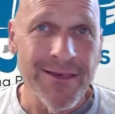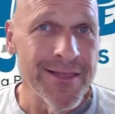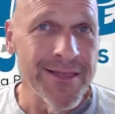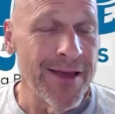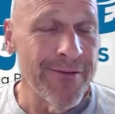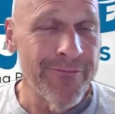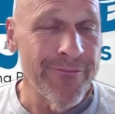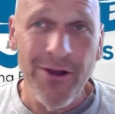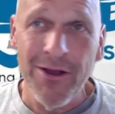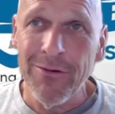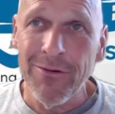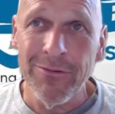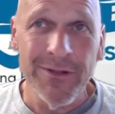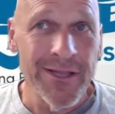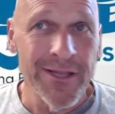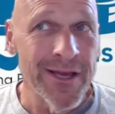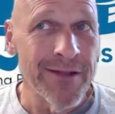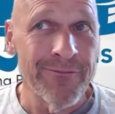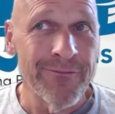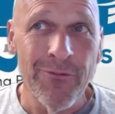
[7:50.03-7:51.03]
that
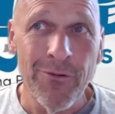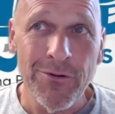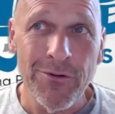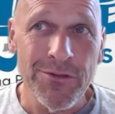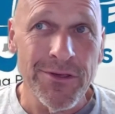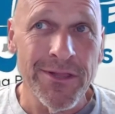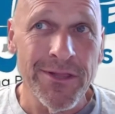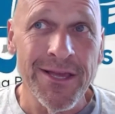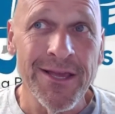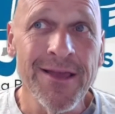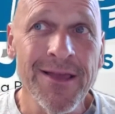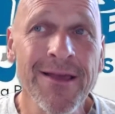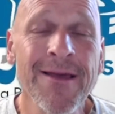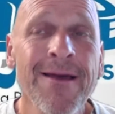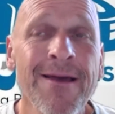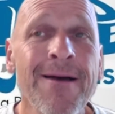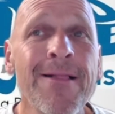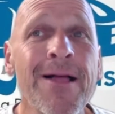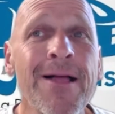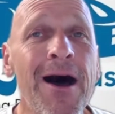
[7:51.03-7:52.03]
frequently, unfortunately.
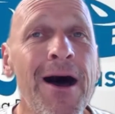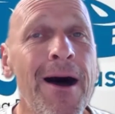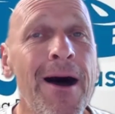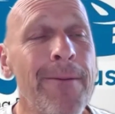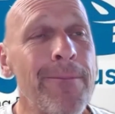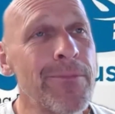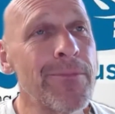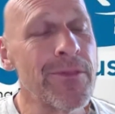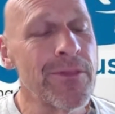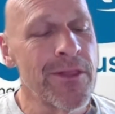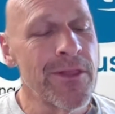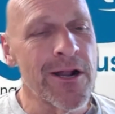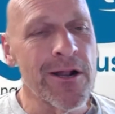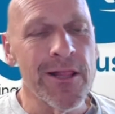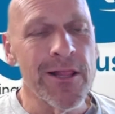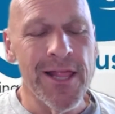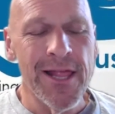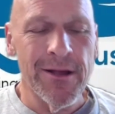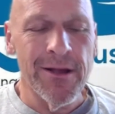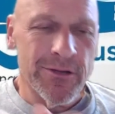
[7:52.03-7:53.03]

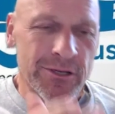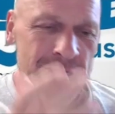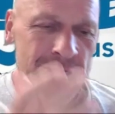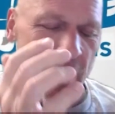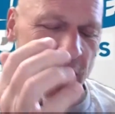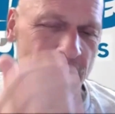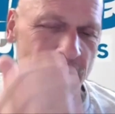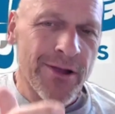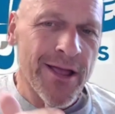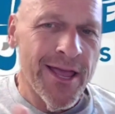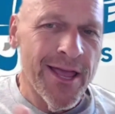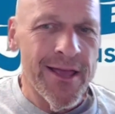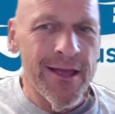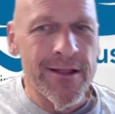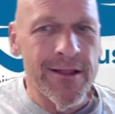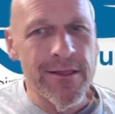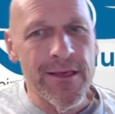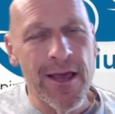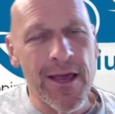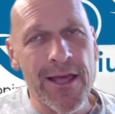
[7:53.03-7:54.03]
Literally, they'll cut your
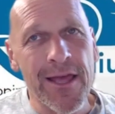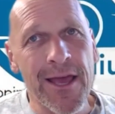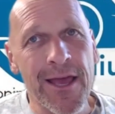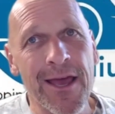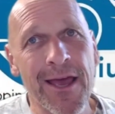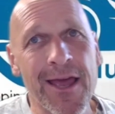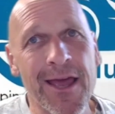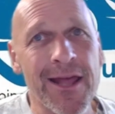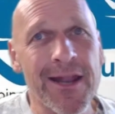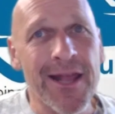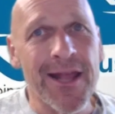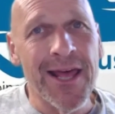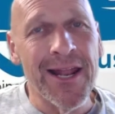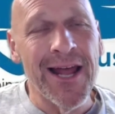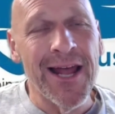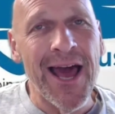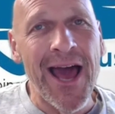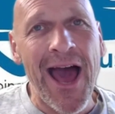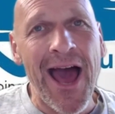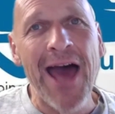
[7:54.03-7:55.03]
hands.
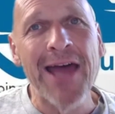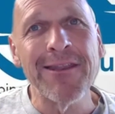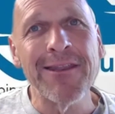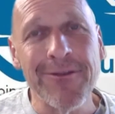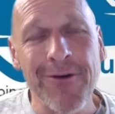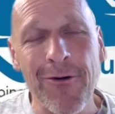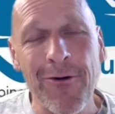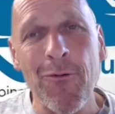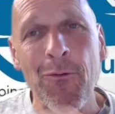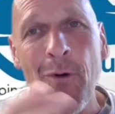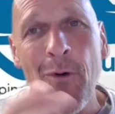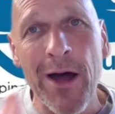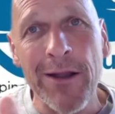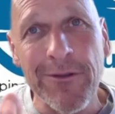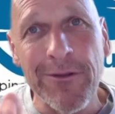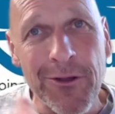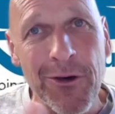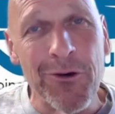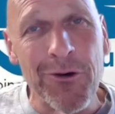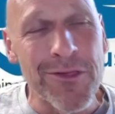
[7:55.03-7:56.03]
I don't
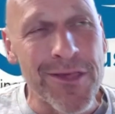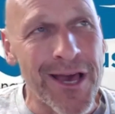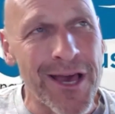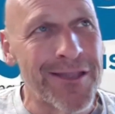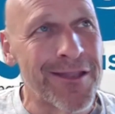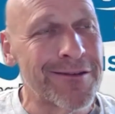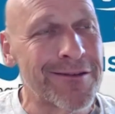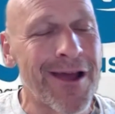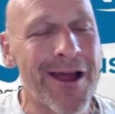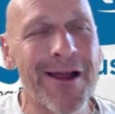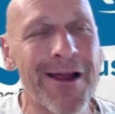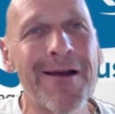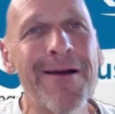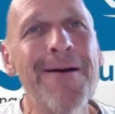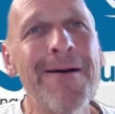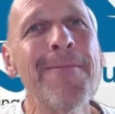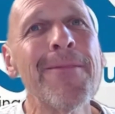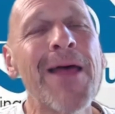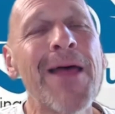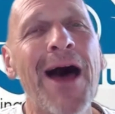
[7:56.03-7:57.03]
want those on the car.
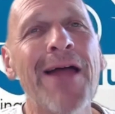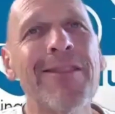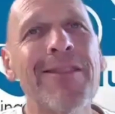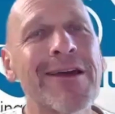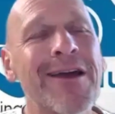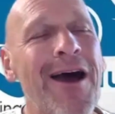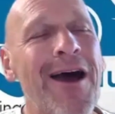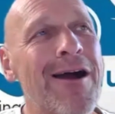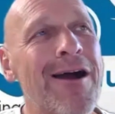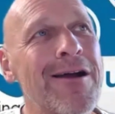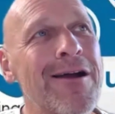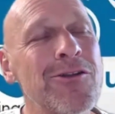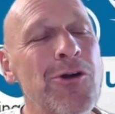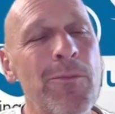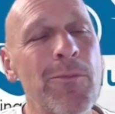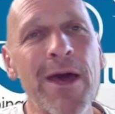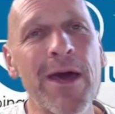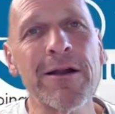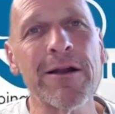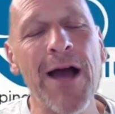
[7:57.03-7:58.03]
No
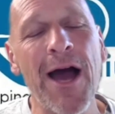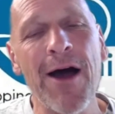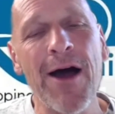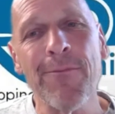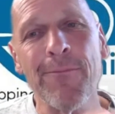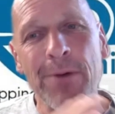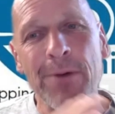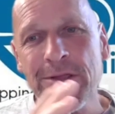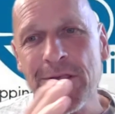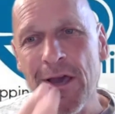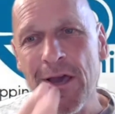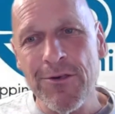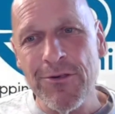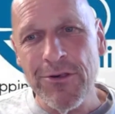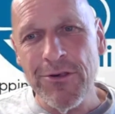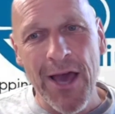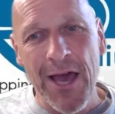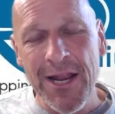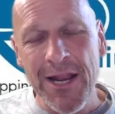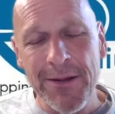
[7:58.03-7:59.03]
matter how much I
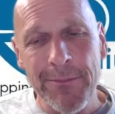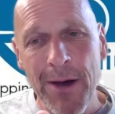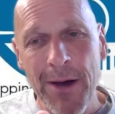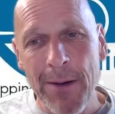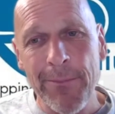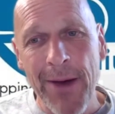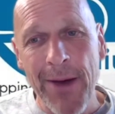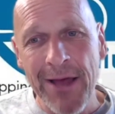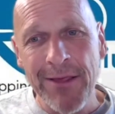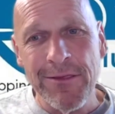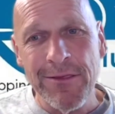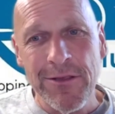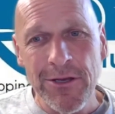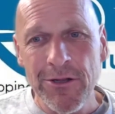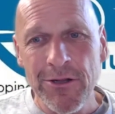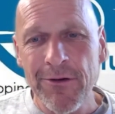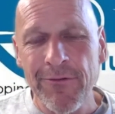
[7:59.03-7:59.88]
shine them up, I still